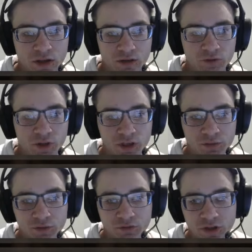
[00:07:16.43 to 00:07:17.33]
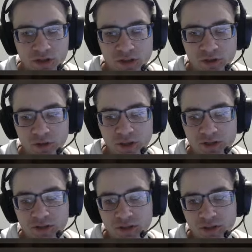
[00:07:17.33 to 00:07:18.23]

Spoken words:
Nvidia reflex low latency,